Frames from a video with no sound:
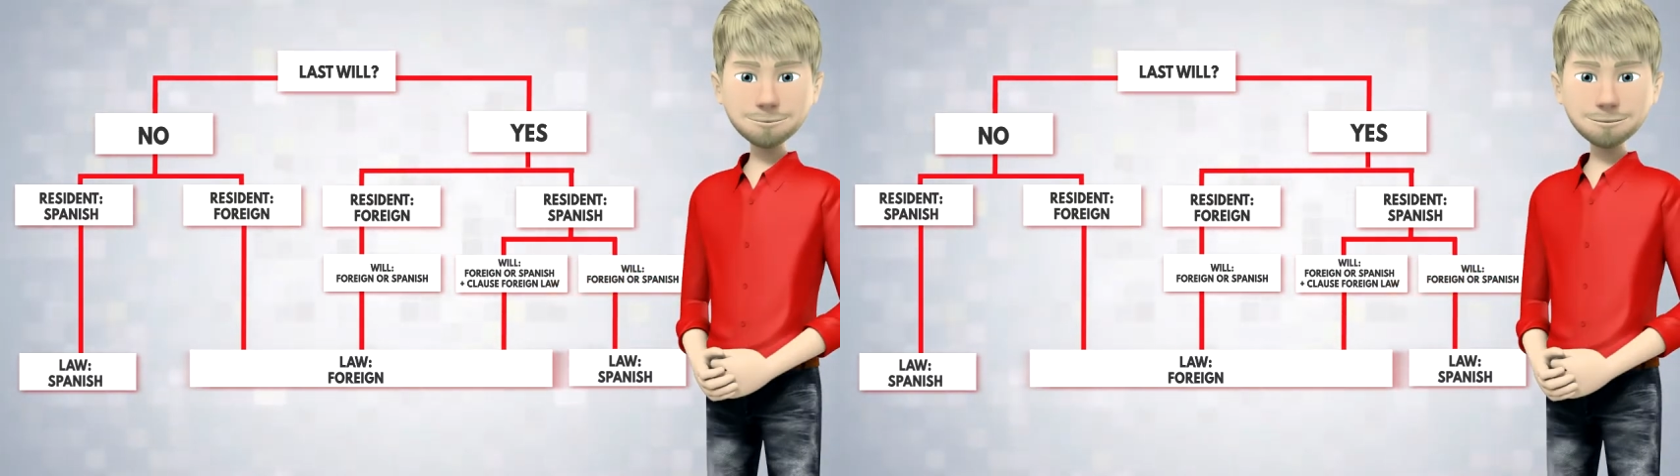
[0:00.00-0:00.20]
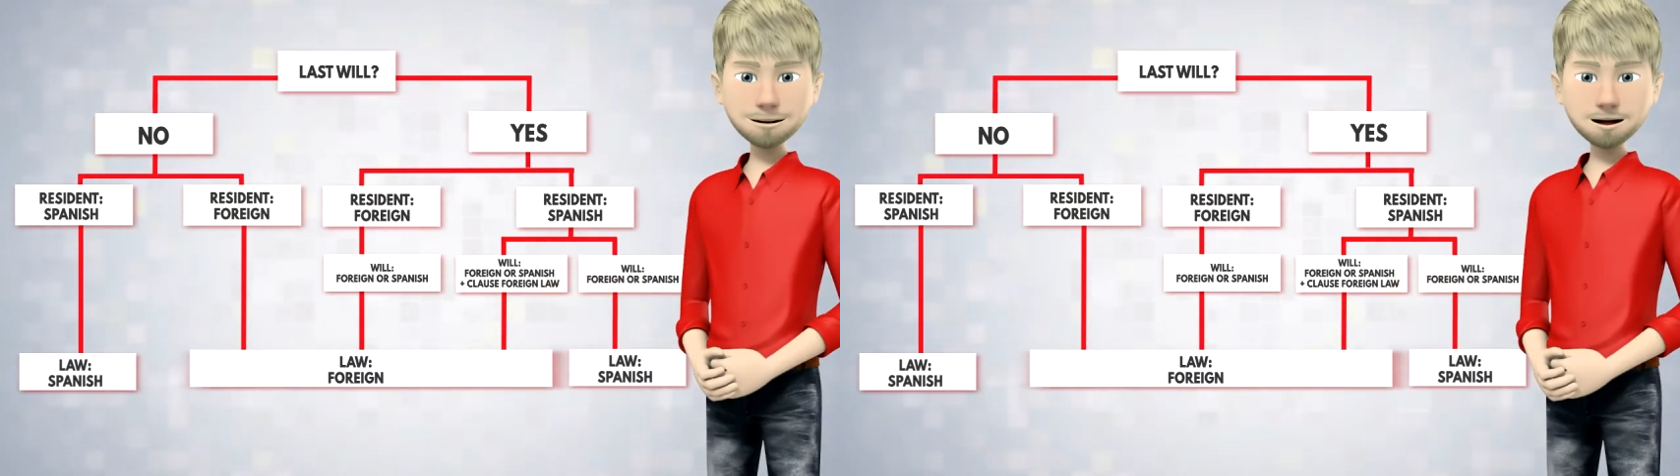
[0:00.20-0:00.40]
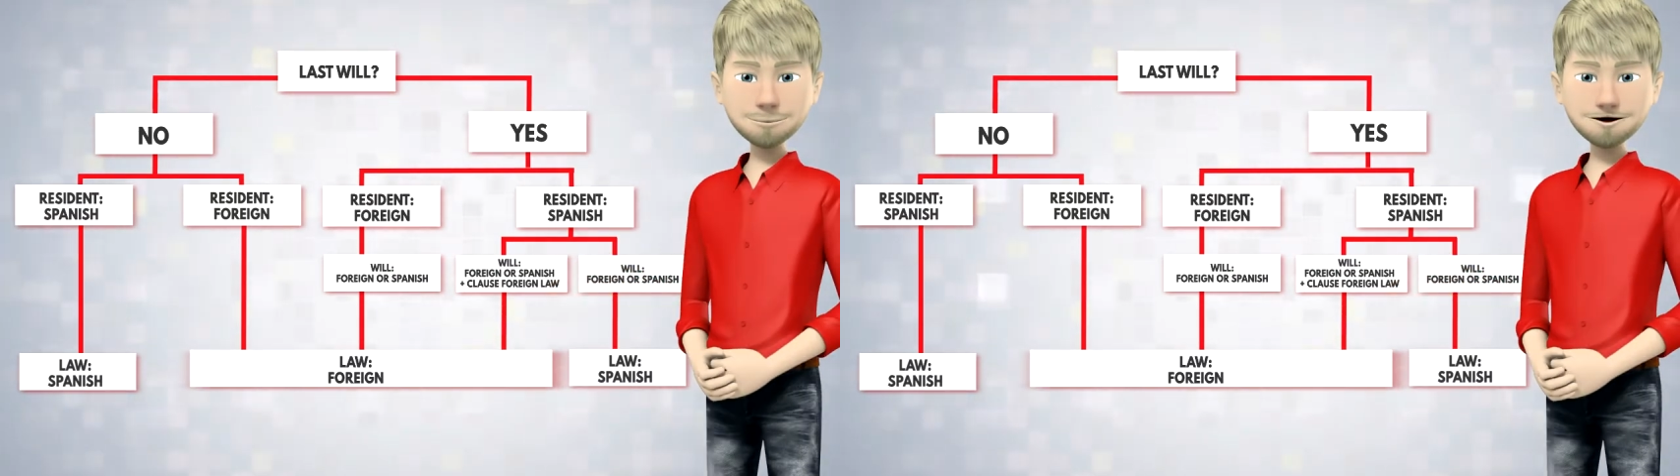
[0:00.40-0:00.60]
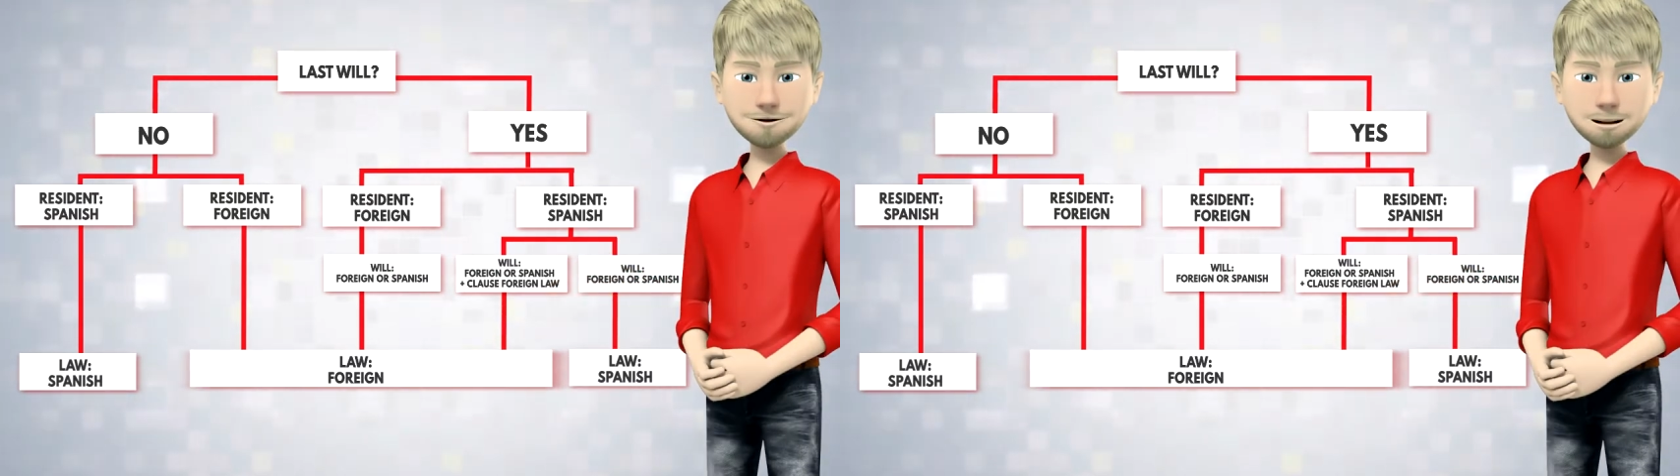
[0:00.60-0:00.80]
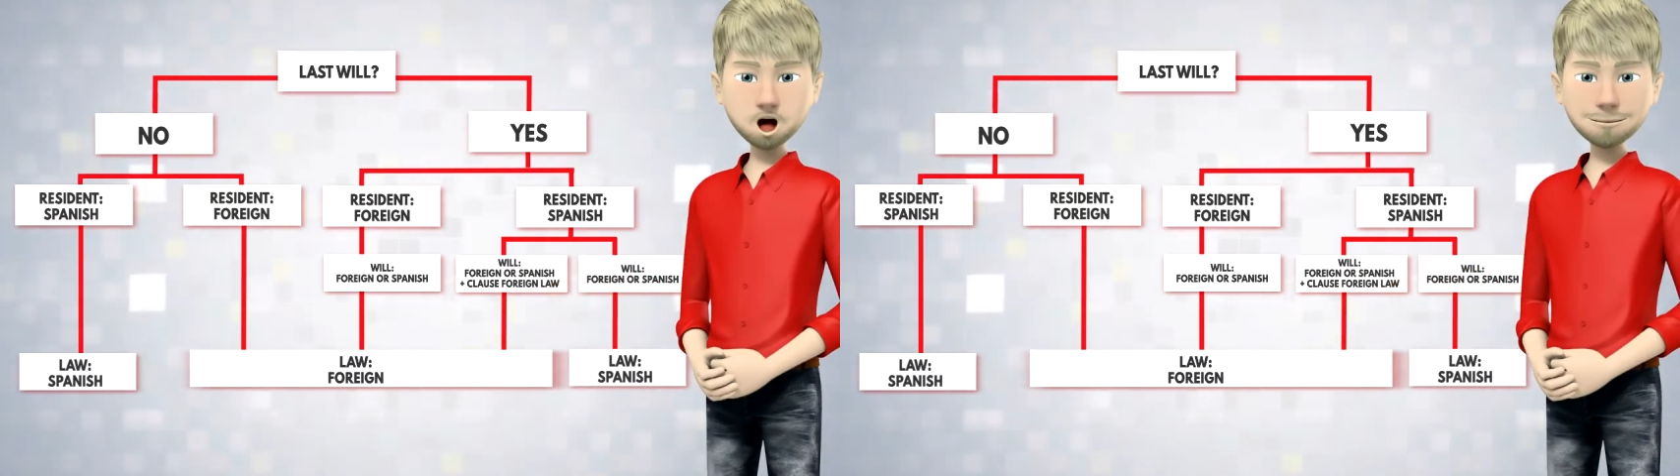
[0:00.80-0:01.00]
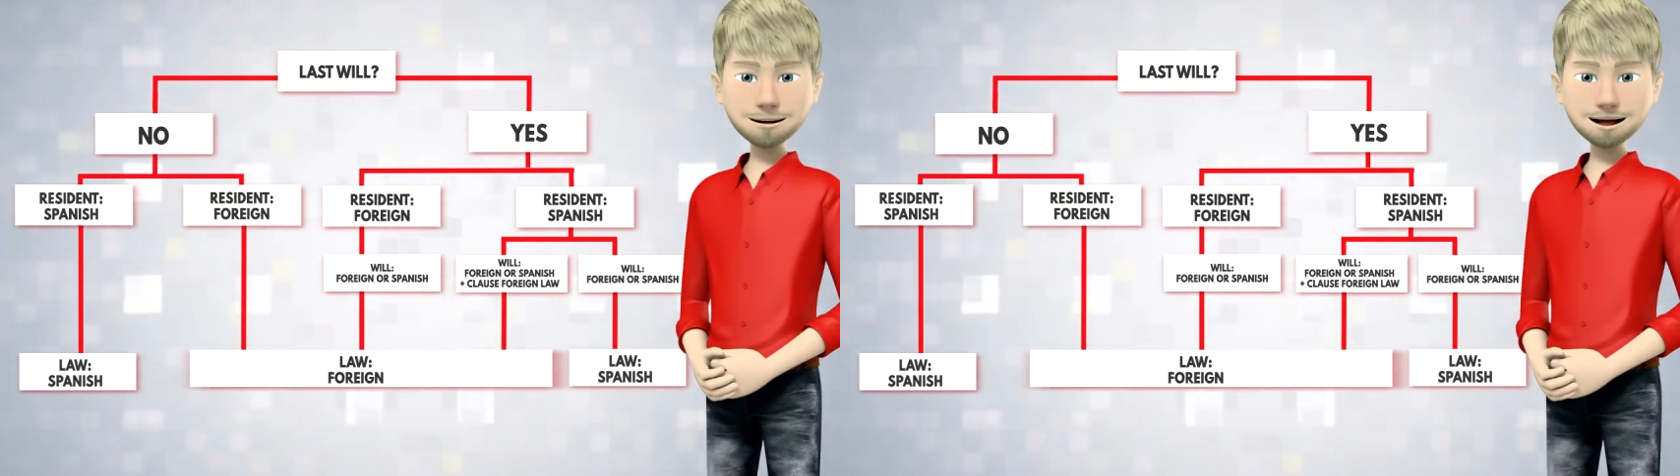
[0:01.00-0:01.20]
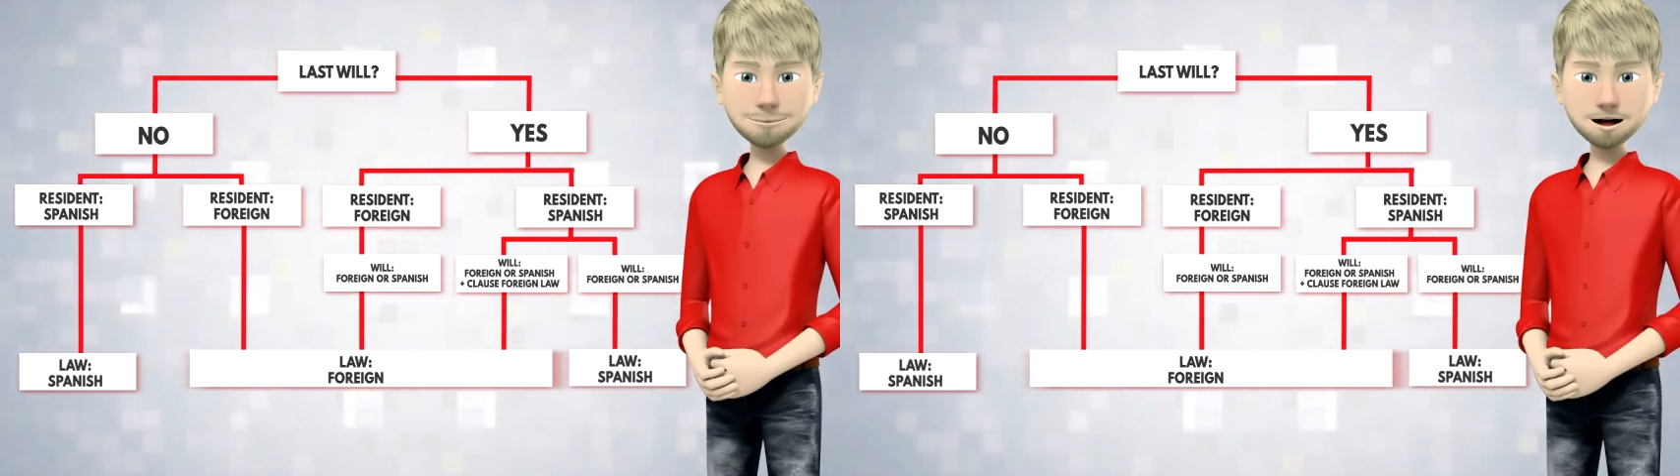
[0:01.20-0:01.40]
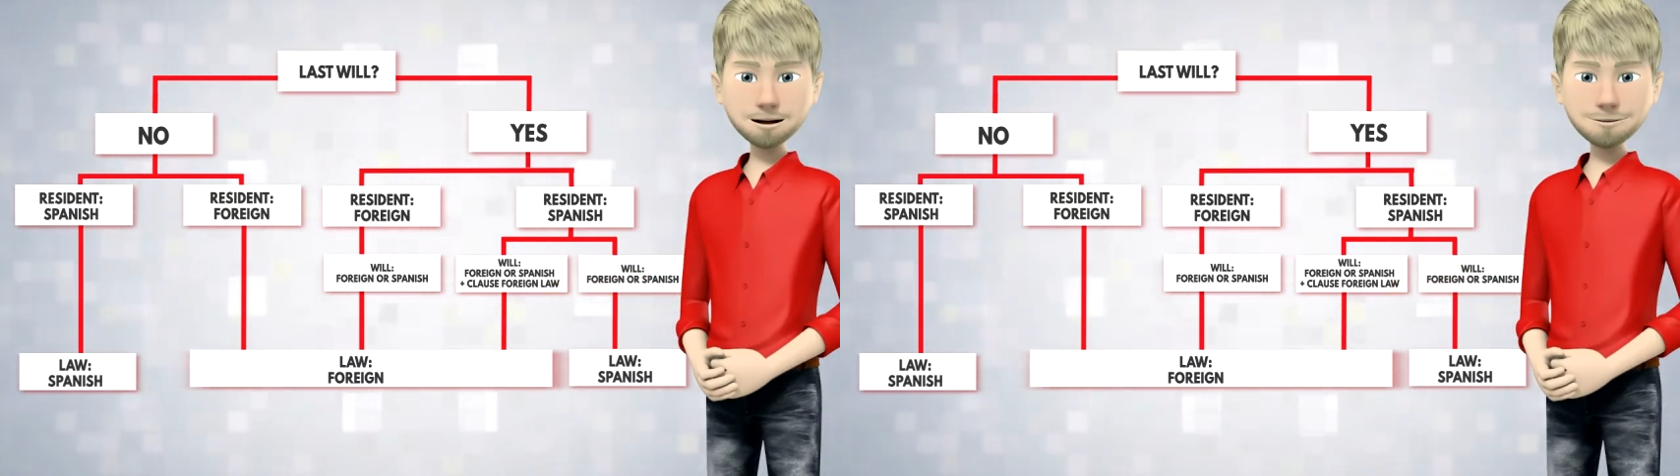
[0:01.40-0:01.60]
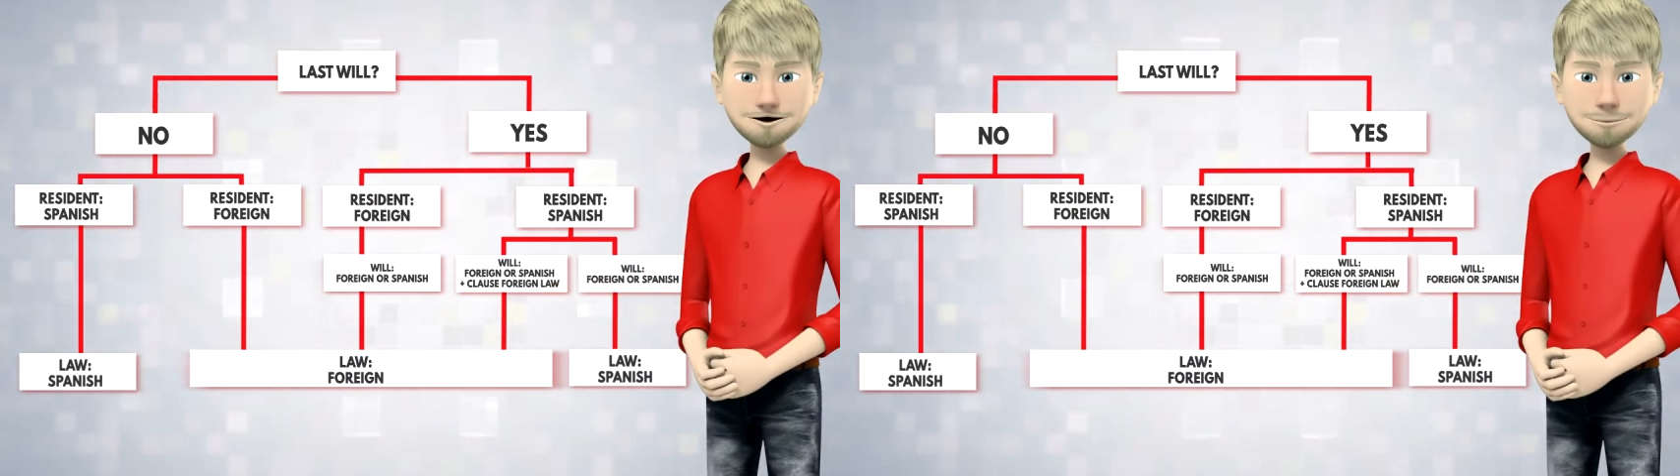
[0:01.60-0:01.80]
and you want the longest living